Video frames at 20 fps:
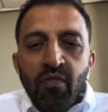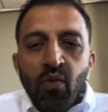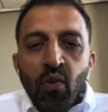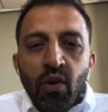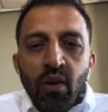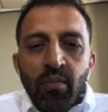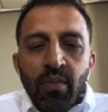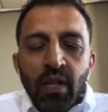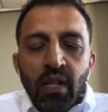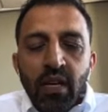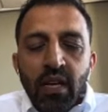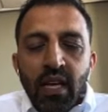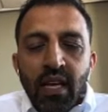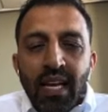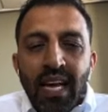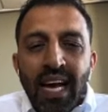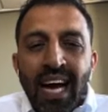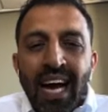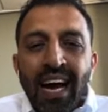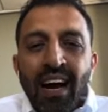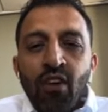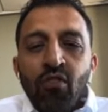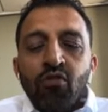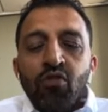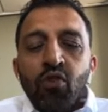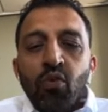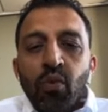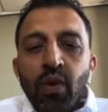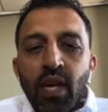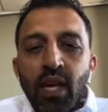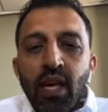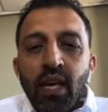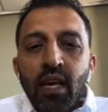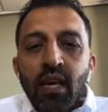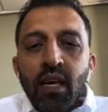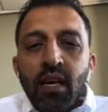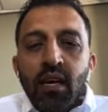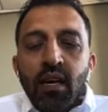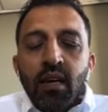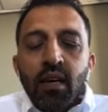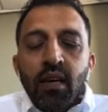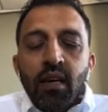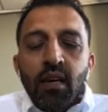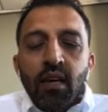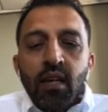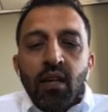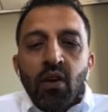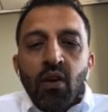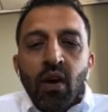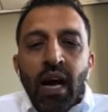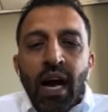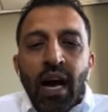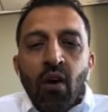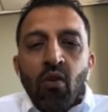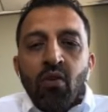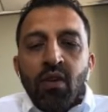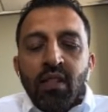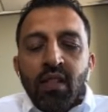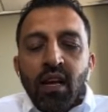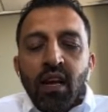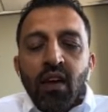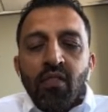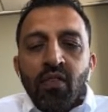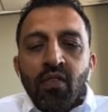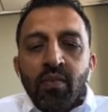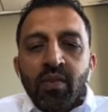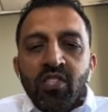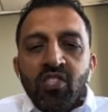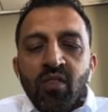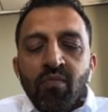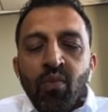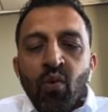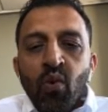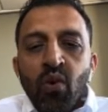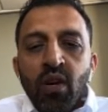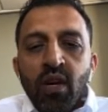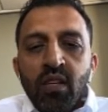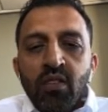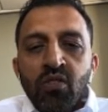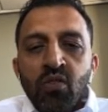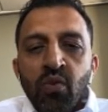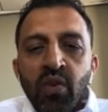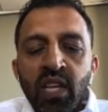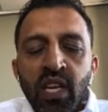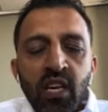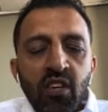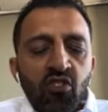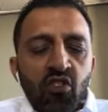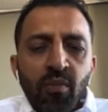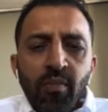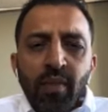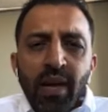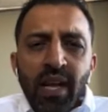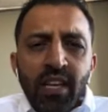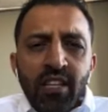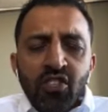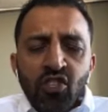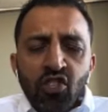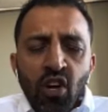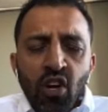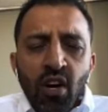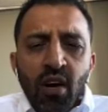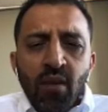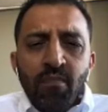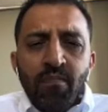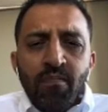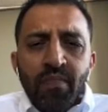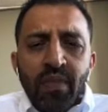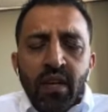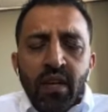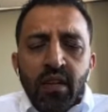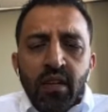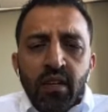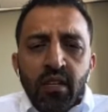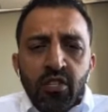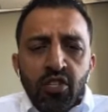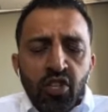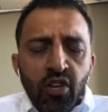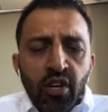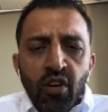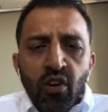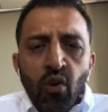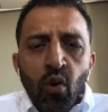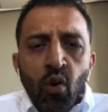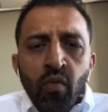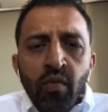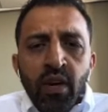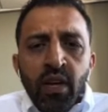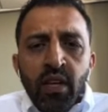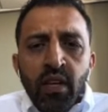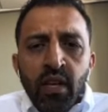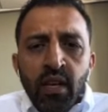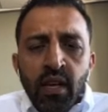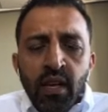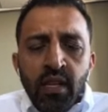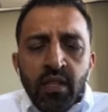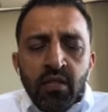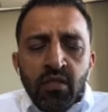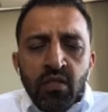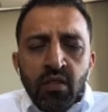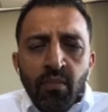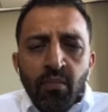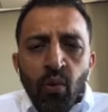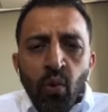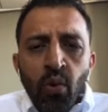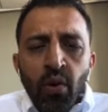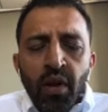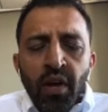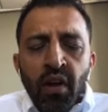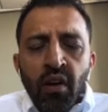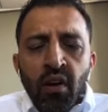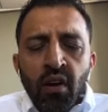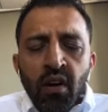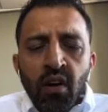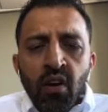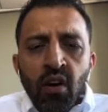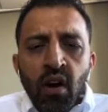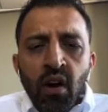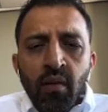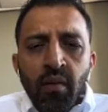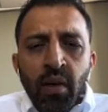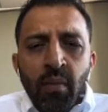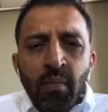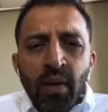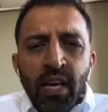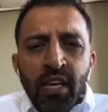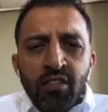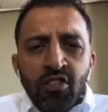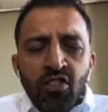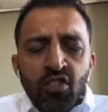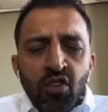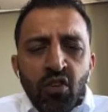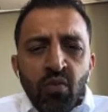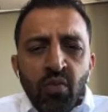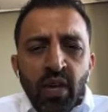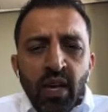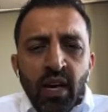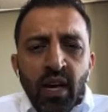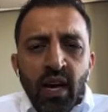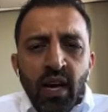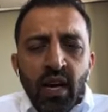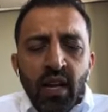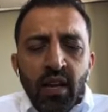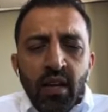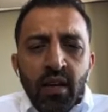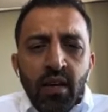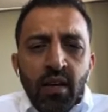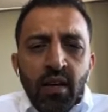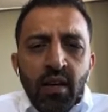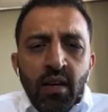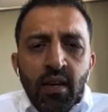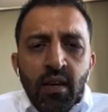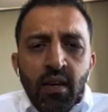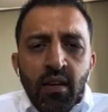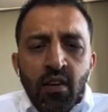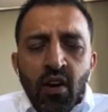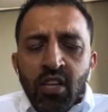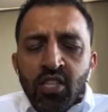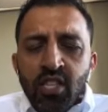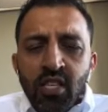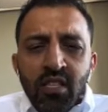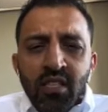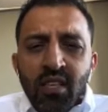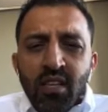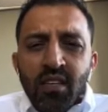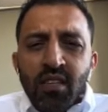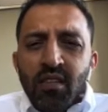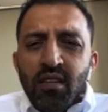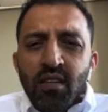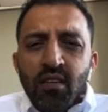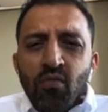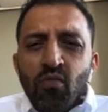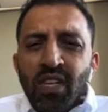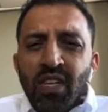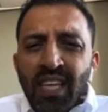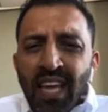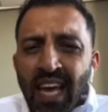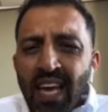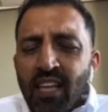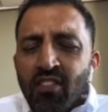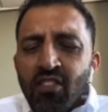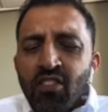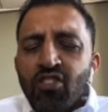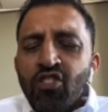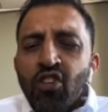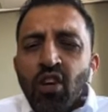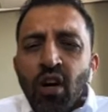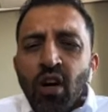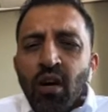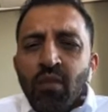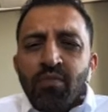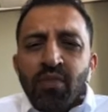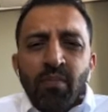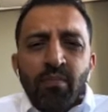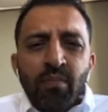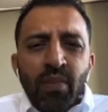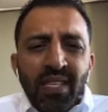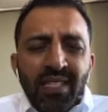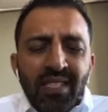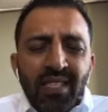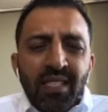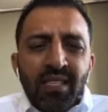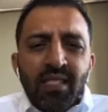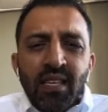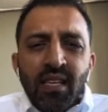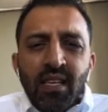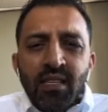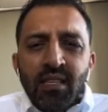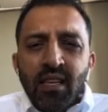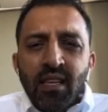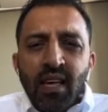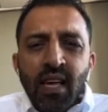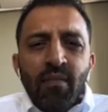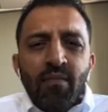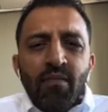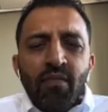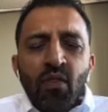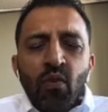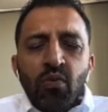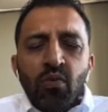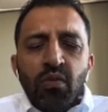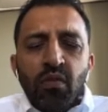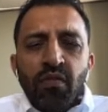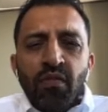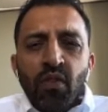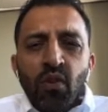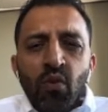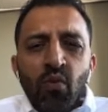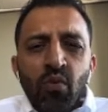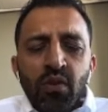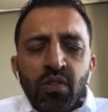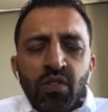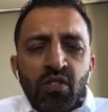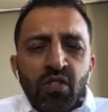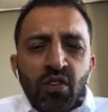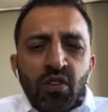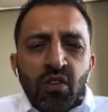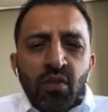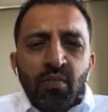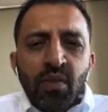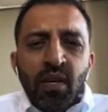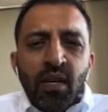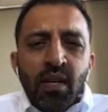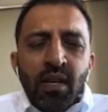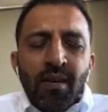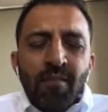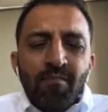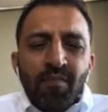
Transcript: affordability and how do we, you know, how can the government support us? So we did a tremendous job during COVID in supporting our economy, making sure we got not just retained the jobs and businesses and kept folks afloat with CERB